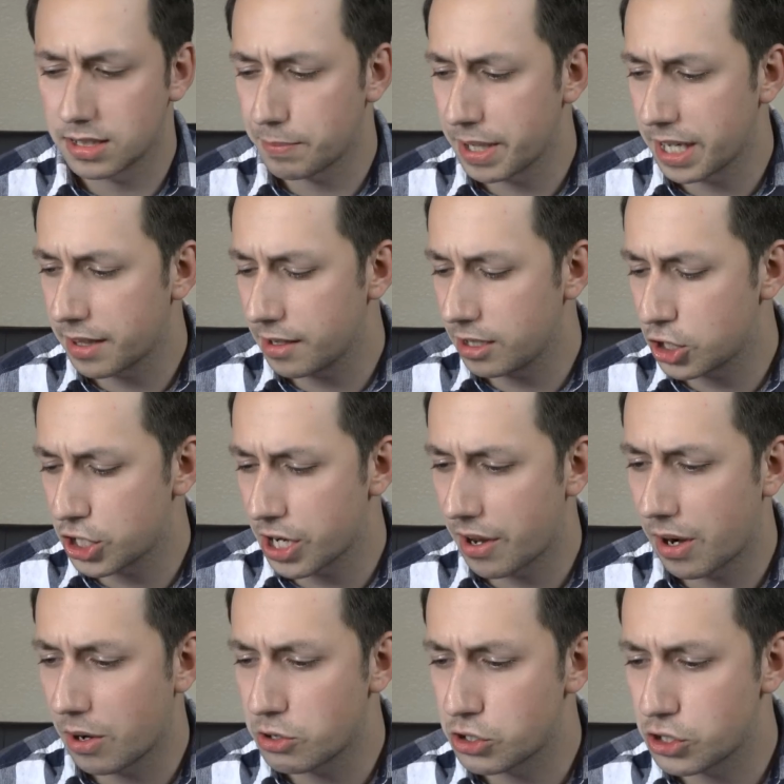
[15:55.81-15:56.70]
A big
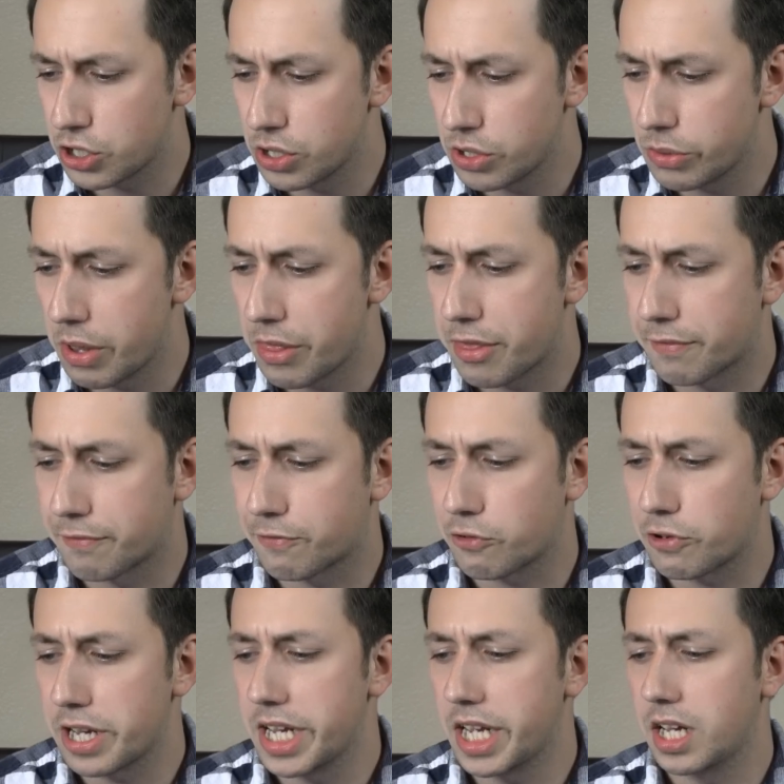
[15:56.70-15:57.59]
shout out to the
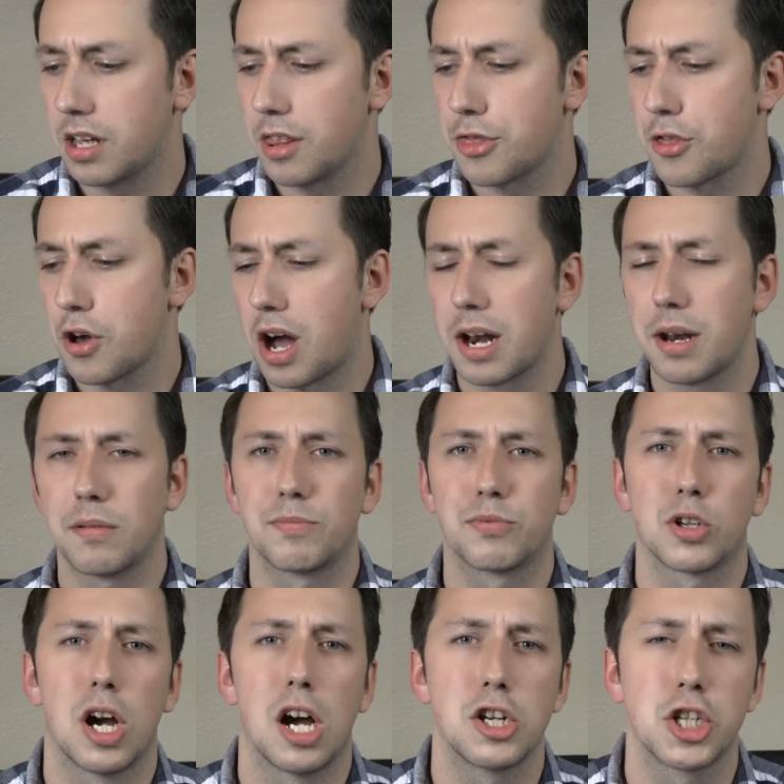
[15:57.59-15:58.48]
Free Thought
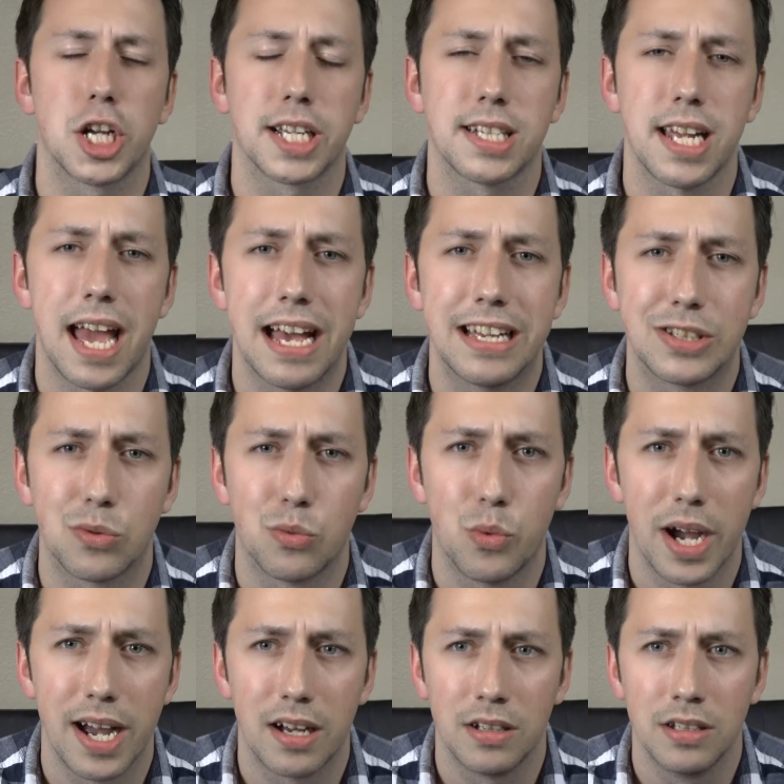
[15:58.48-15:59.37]
Project as
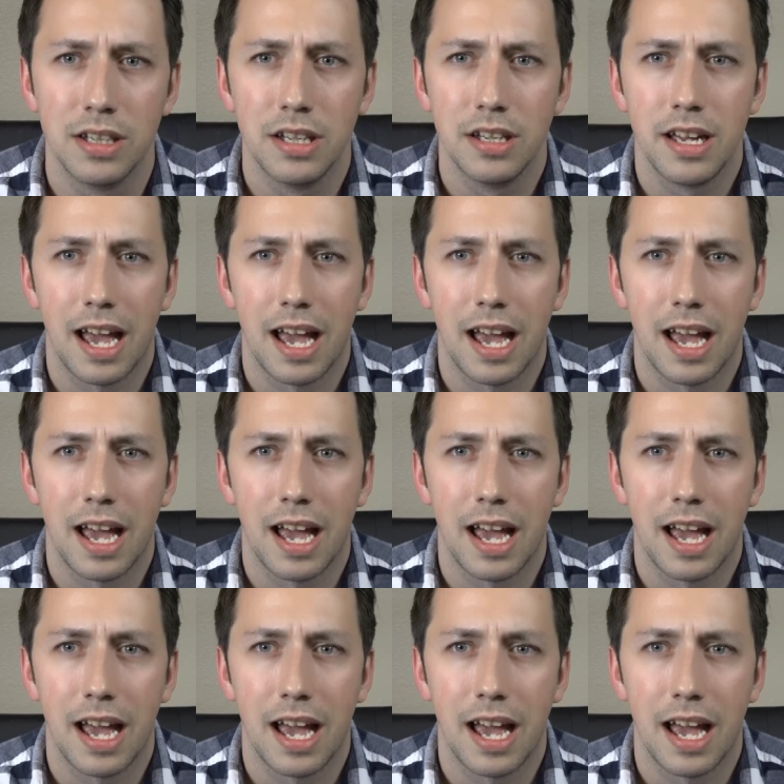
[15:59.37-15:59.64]
well.